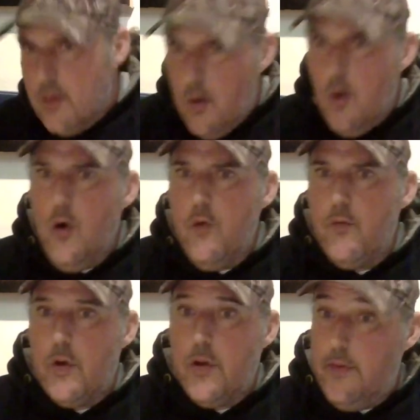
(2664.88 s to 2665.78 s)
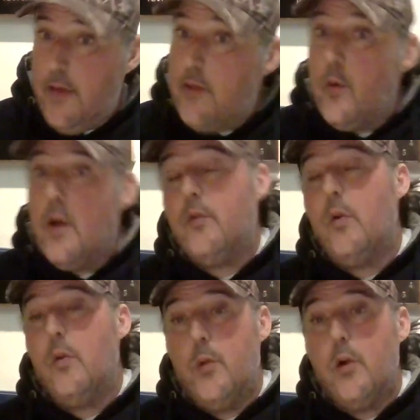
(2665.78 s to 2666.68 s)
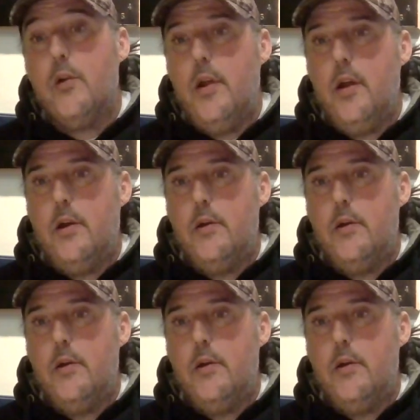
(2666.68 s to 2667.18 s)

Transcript: over," because that's where I saw the bird go down.